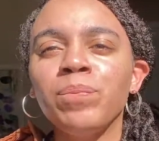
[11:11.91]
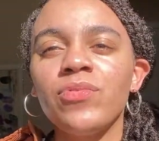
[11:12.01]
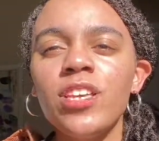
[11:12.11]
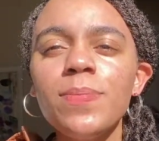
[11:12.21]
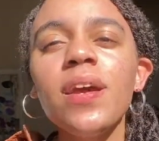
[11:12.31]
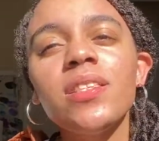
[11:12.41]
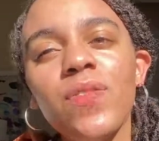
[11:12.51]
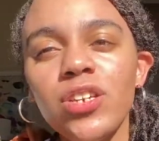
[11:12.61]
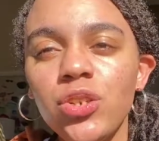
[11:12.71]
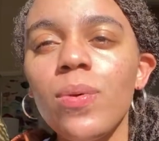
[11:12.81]
Just because
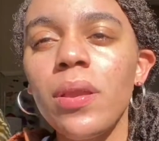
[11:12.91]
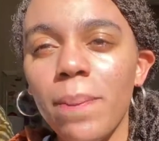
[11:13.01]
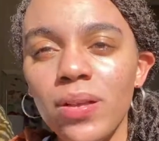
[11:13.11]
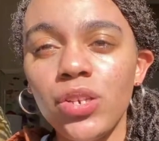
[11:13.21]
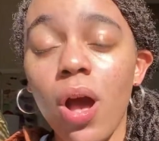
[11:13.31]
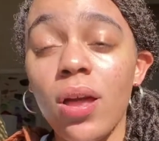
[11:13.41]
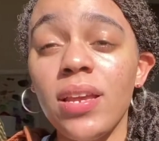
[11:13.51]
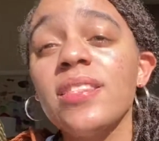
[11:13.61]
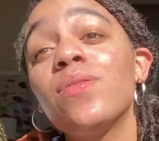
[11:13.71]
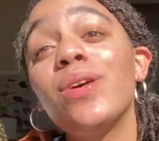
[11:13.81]
first you want to build your
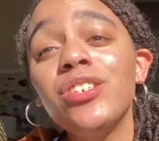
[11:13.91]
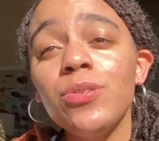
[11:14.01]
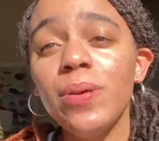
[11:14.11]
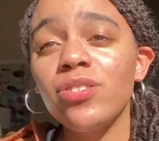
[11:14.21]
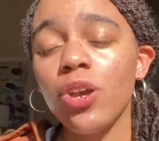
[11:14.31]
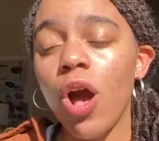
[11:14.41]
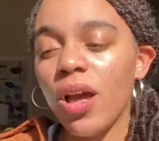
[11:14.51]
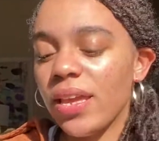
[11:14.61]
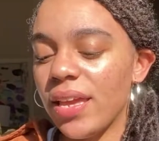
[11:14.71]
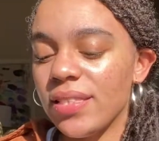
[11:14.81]
audience, and once you build your
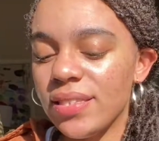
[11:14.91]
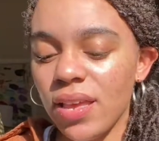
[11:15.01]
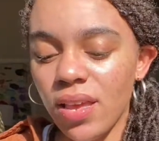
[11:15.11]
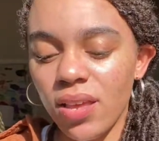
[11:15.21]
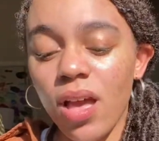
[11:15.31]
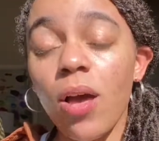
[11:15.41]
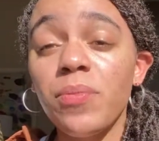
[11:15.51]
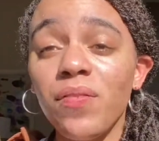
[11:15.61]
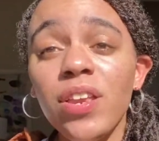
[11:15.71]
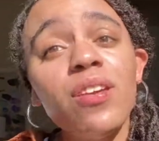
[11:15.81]
audience,
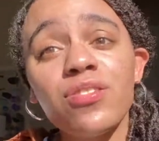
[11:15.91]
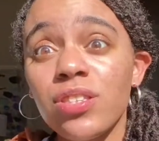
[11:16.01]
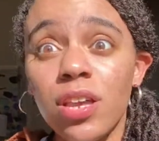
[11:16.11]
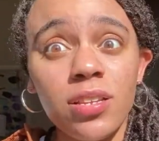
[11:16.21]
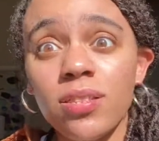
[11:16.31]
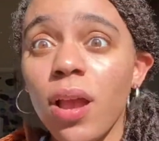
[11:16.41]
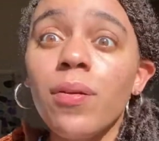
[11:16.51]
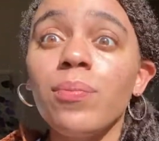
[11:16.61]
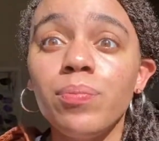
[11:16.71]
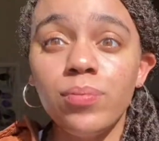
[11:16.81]
your video is just gonna start
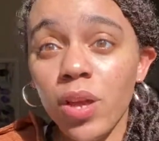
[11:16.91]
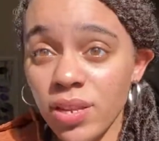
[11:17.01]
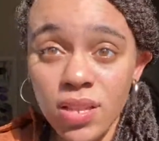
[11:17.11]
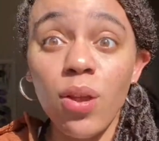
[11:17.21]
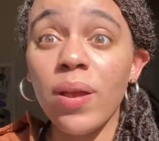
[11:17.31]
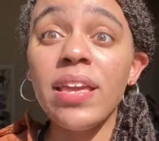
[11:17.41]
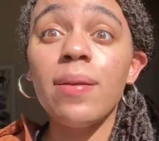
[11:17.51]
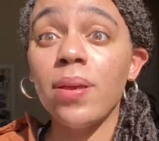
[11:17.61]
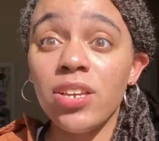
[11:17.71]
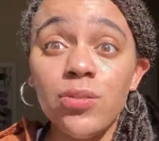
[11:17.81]

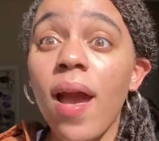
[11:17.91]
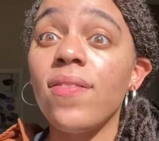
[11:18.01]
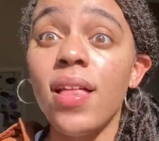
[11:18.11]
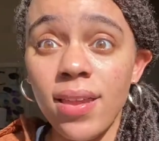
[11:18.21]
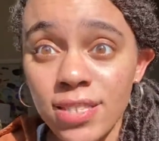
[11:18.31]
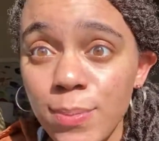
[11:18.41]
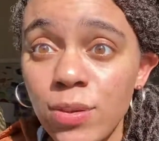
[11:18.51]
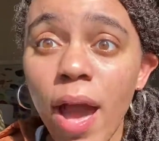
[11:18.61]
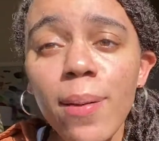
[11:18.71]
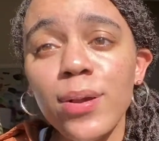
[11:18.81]
ranking, because you have a lot of
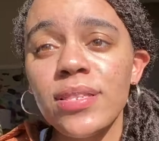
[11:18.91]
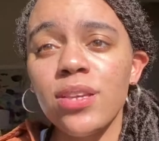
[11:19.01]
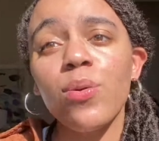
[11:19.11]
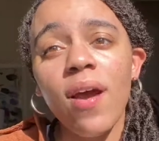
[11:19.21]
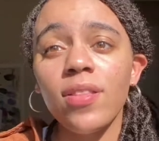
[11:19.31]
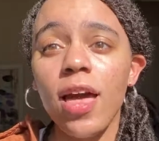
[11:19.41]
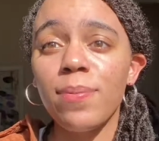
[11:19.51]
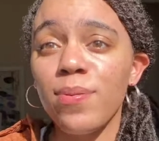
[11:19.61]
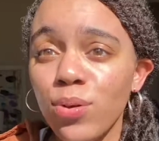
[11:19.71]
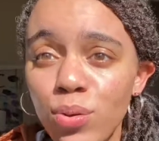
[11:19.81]
subscribers and you have a lot of
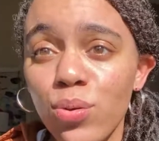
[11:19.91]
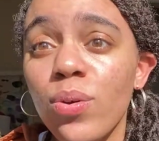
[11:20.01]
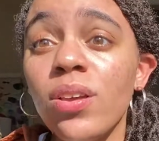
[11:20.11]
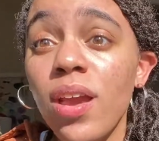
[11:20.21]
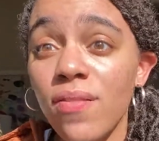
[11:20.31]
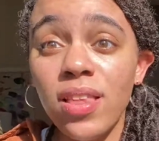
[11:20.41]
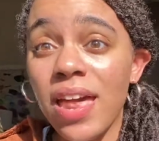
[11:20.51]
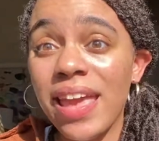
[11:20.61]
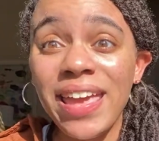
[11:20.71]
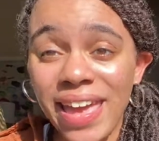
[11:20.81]
people who, you have a lot
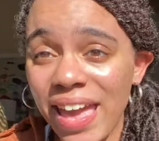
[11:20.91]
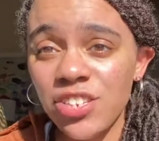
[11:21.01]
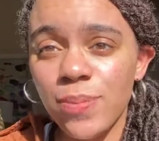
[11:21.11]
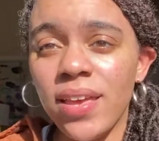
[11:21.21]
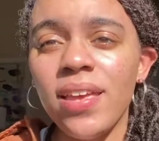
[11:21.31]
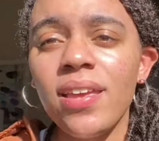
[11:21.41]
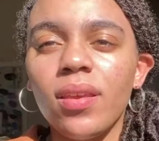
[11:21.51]
of engagement.